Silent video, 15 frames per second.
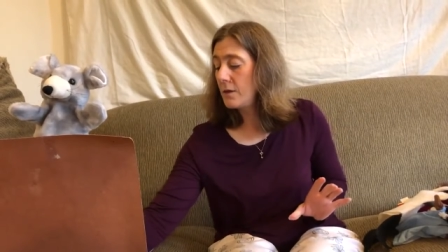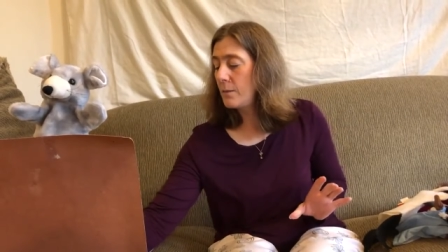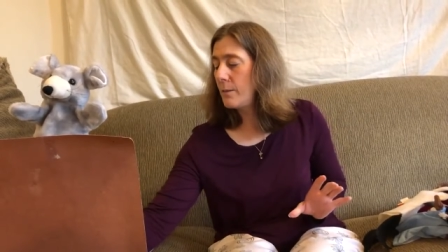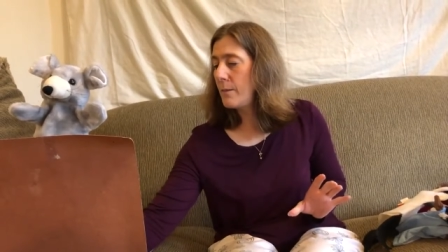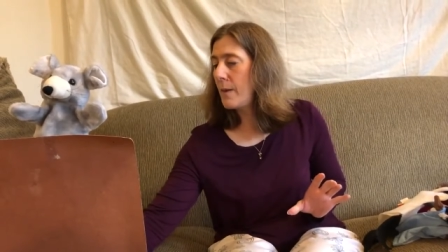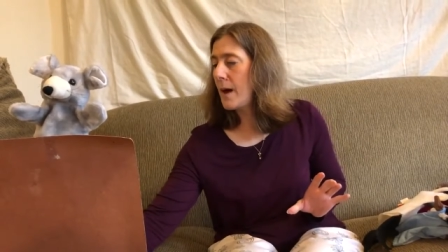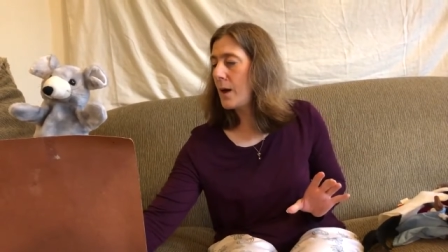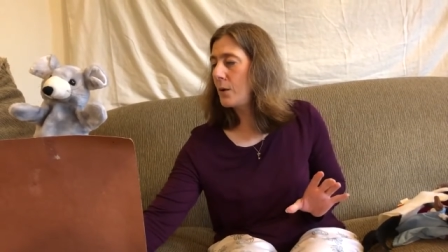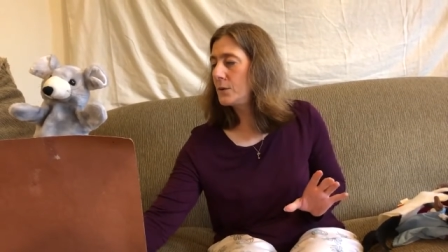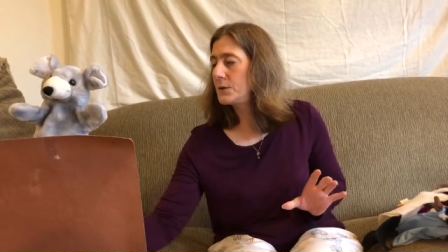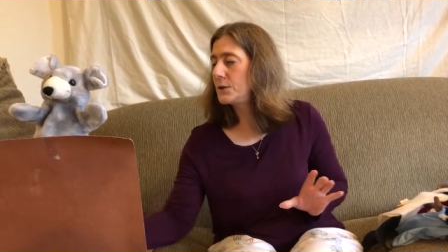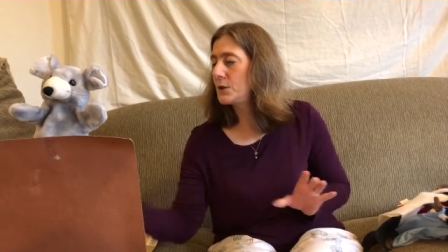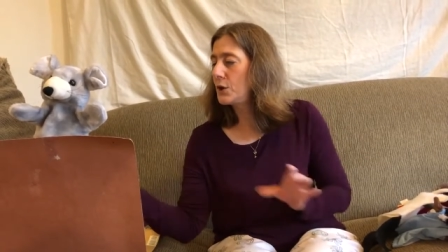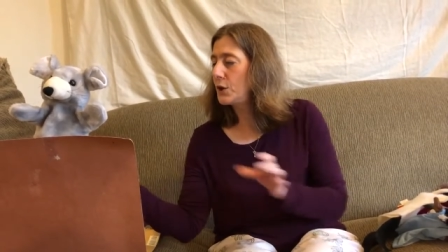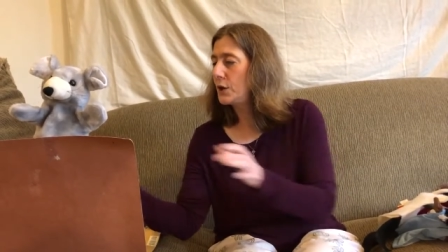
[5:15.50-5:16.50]
The
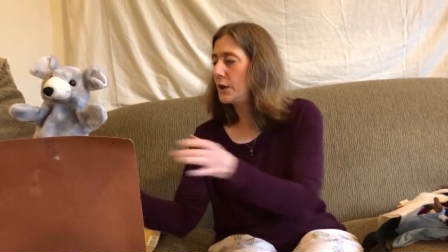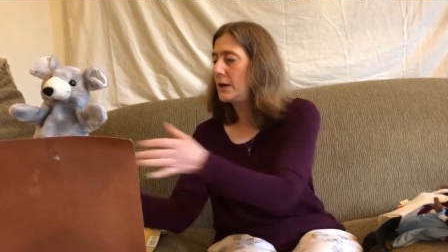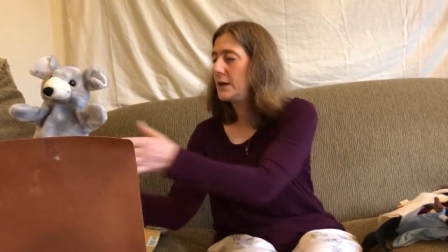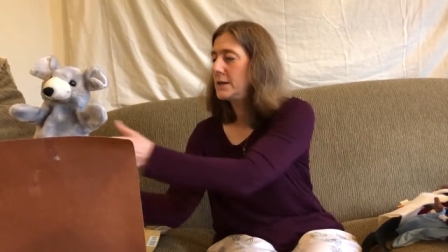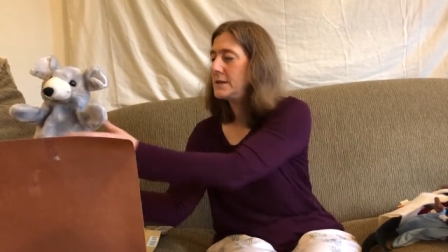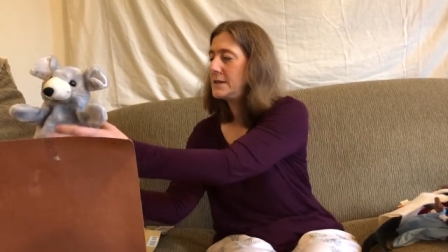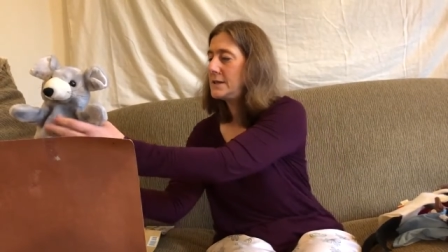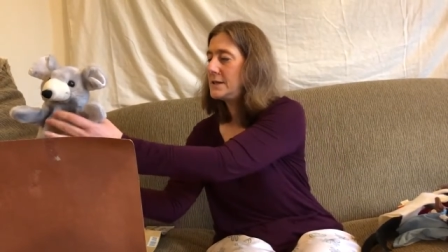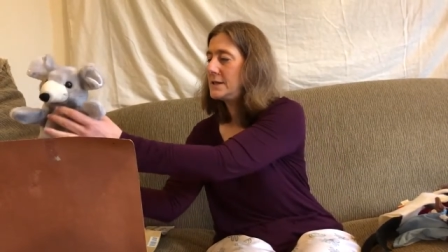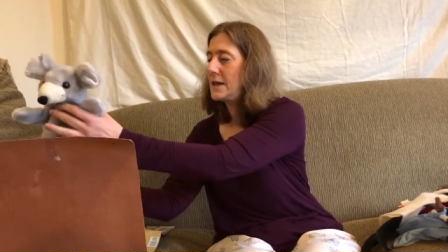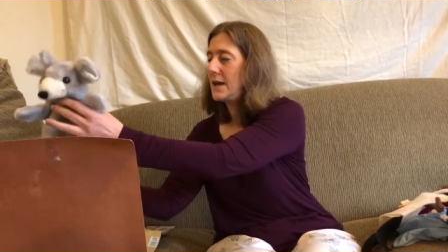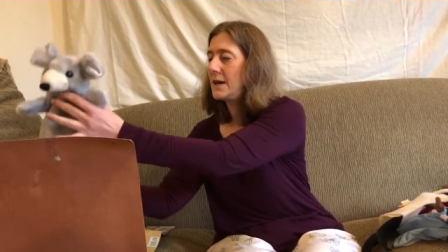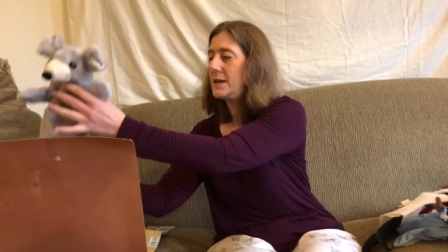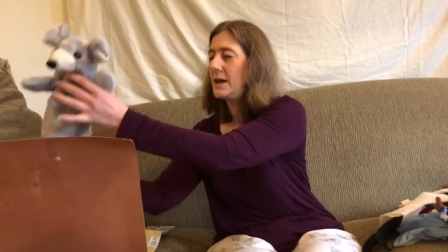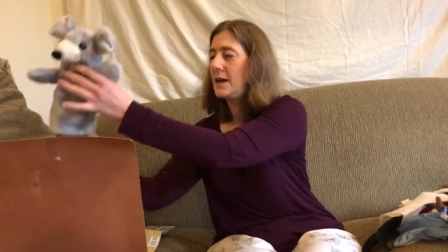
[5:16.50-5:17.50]
mouse couldn't
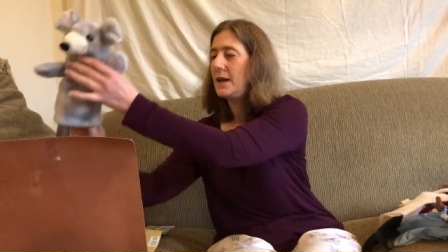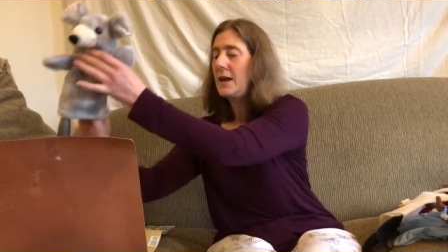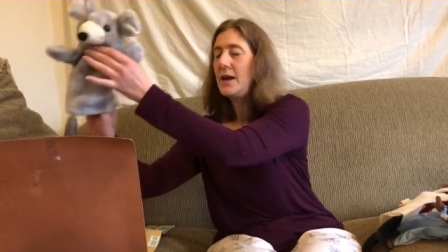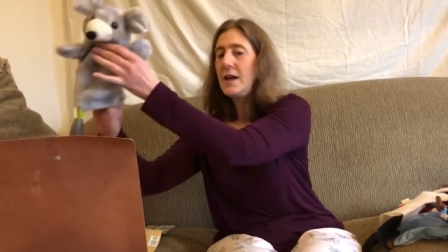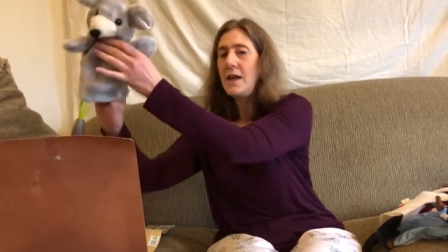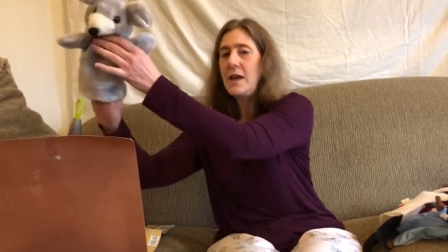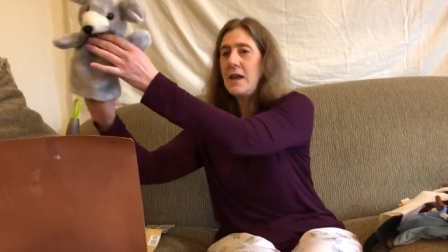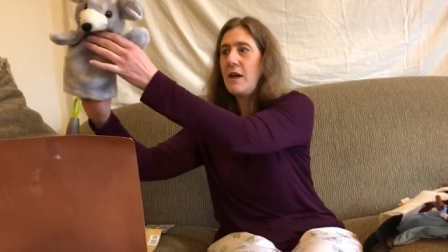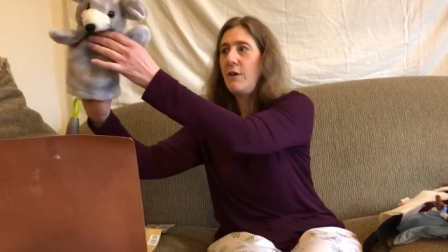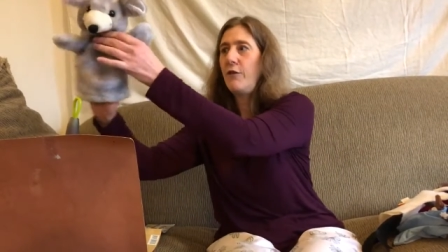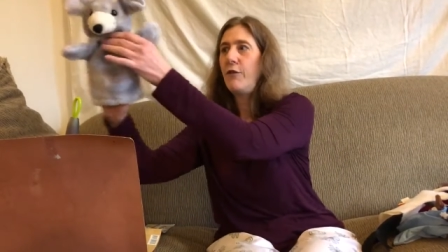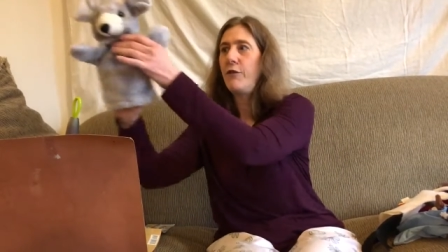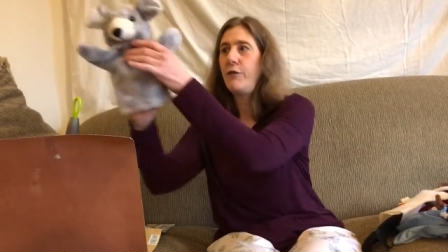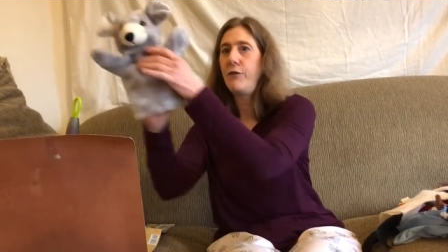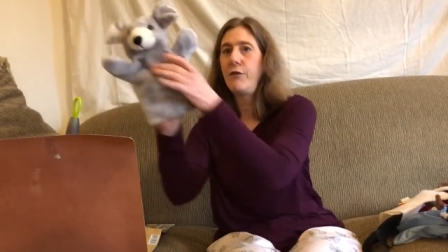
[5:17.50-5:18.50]
stand it. He
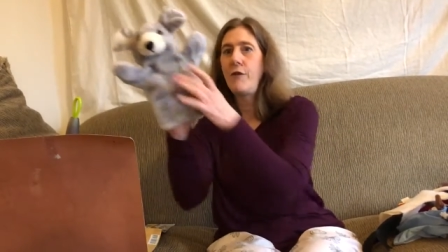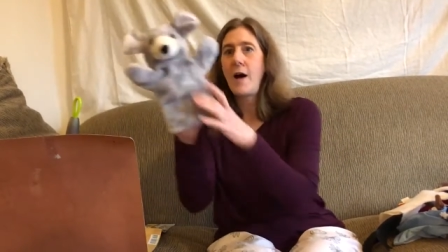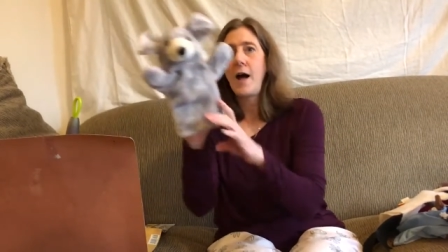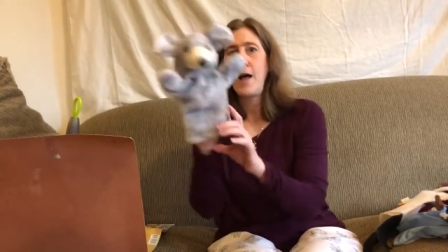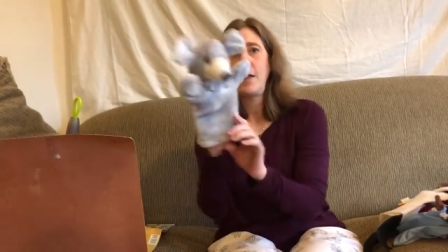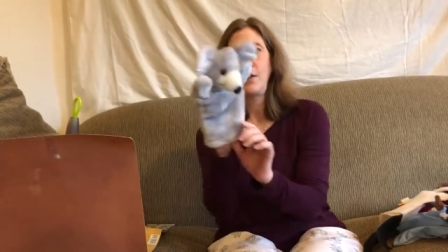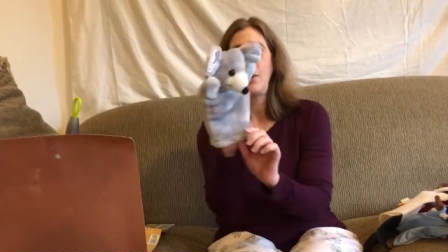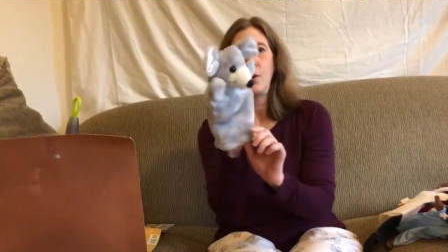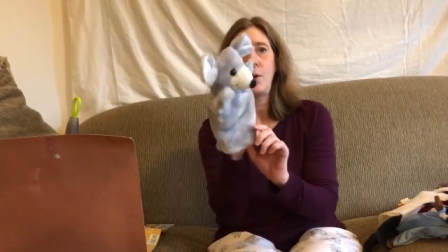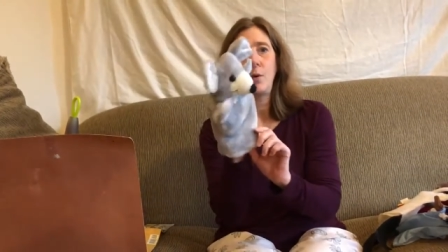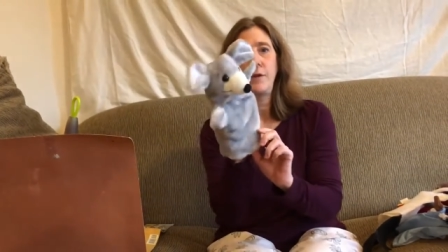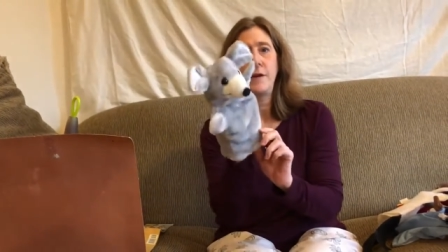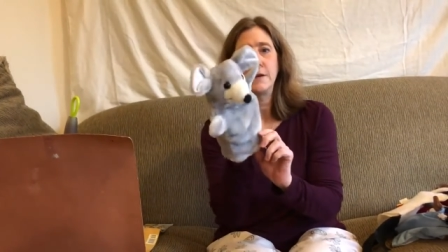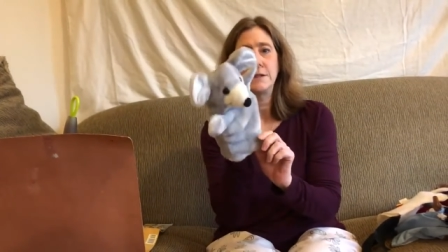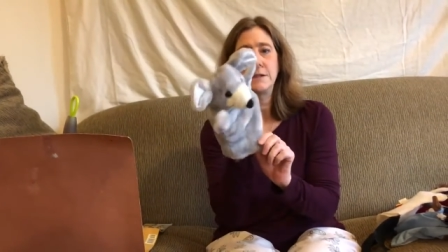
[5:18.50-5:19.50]

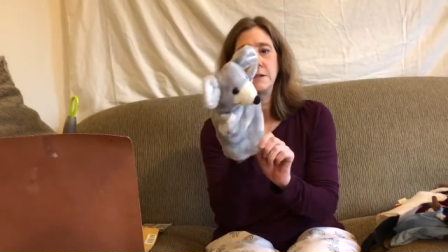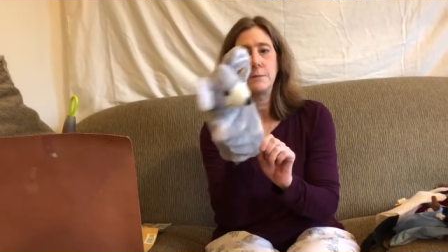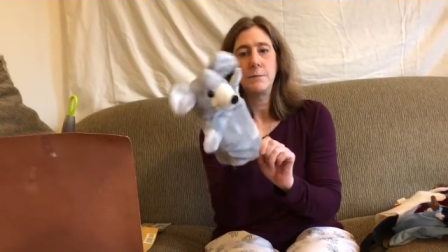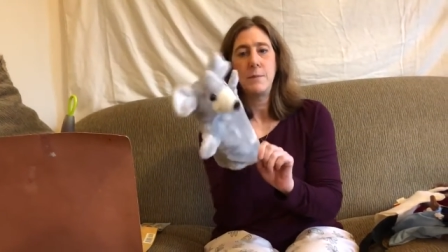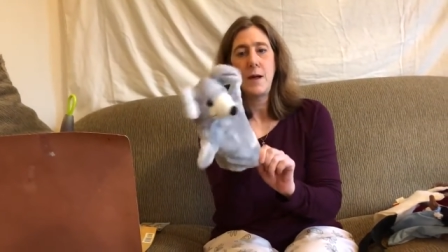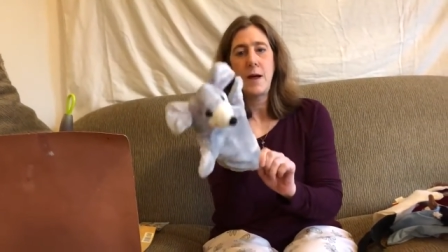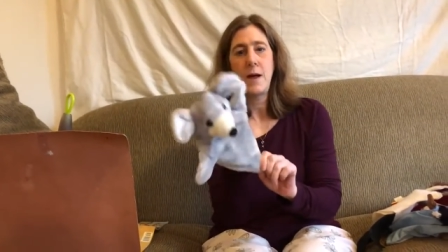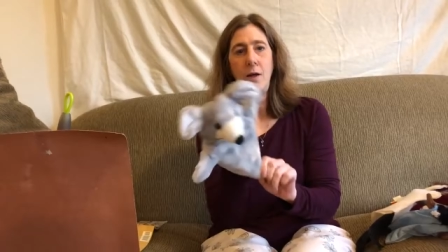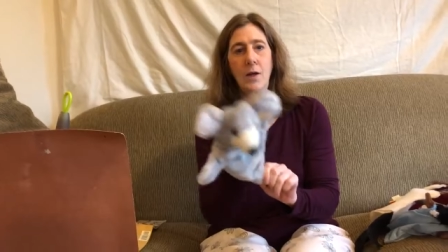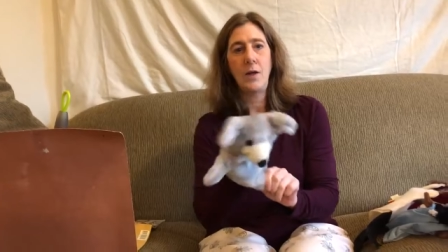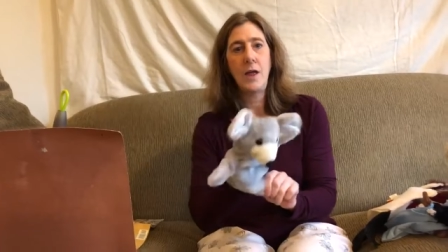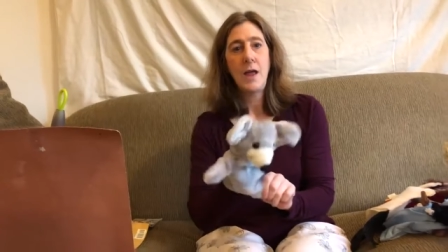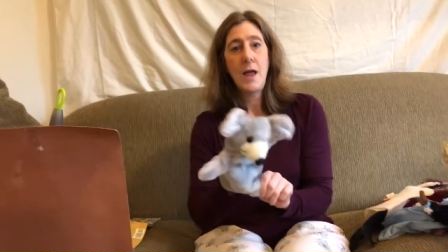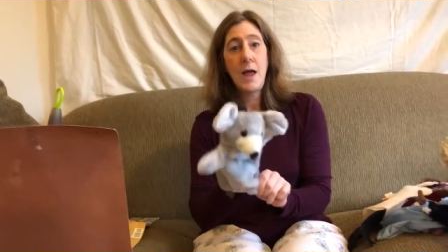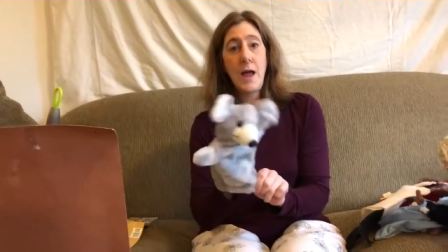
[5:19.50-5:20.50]
followed the
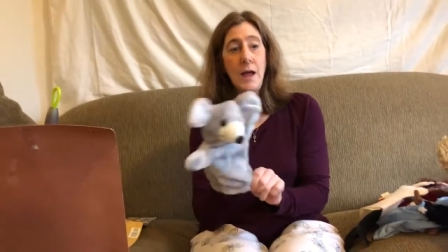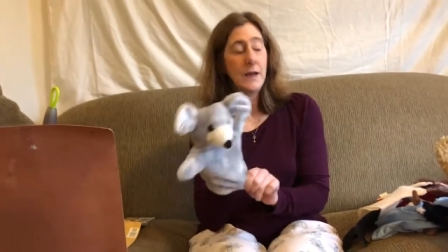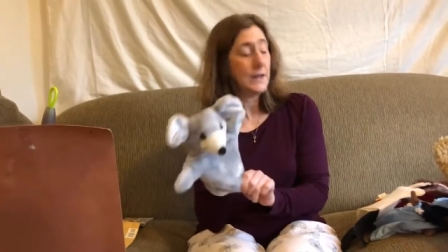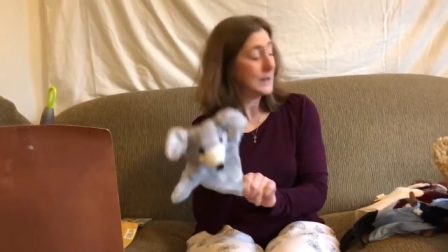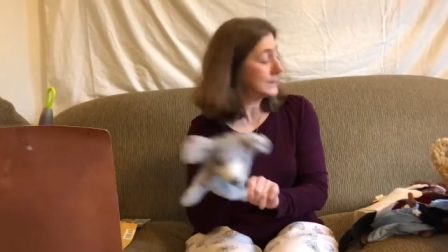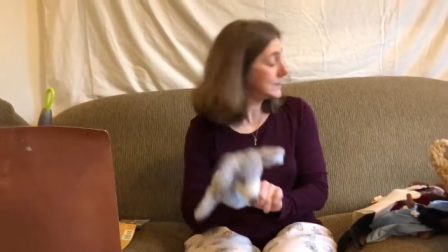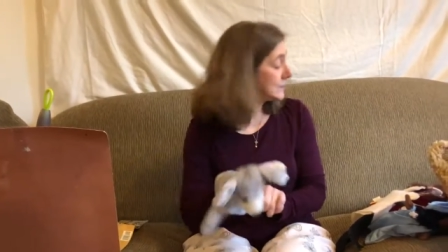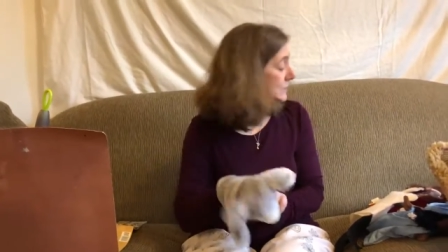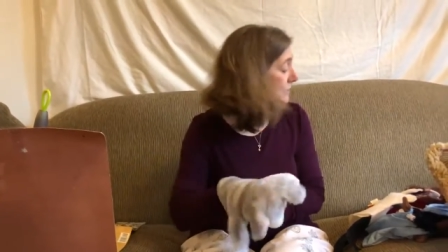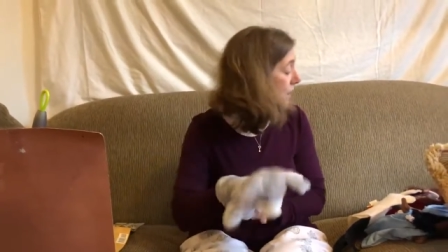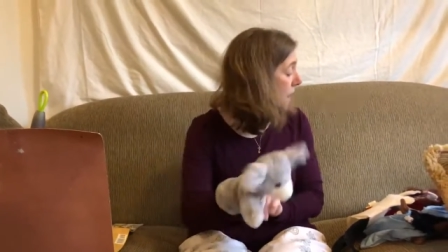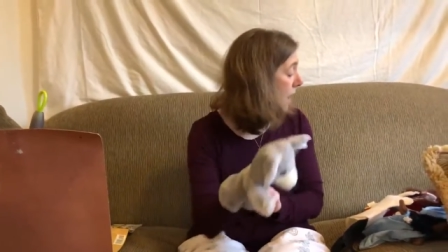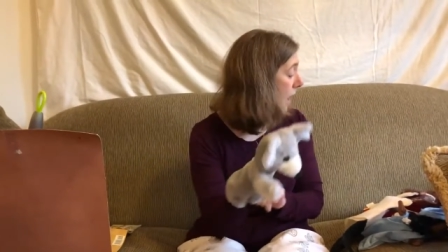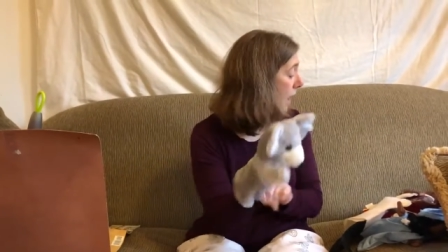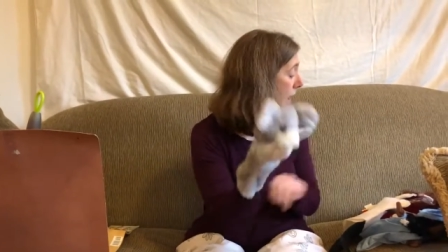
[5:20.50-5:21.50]
smell and he
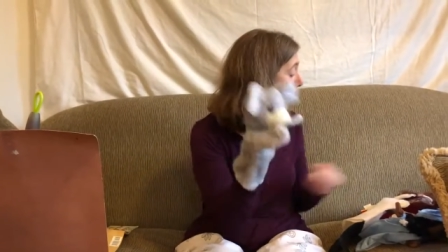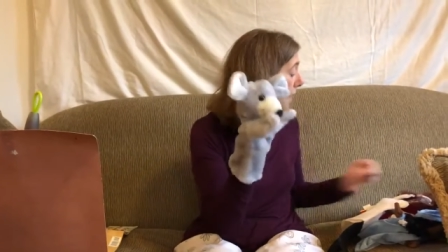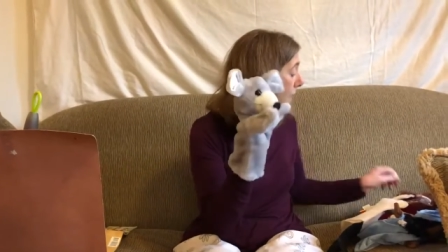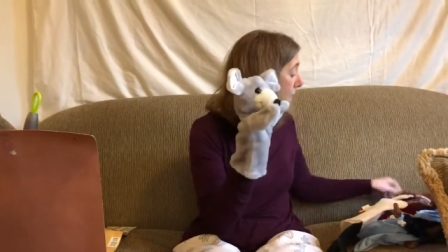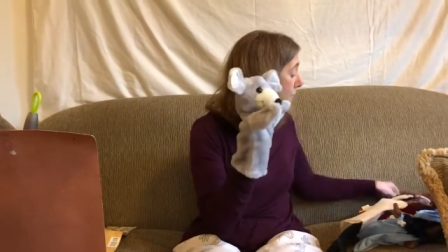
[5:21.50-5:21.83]
saw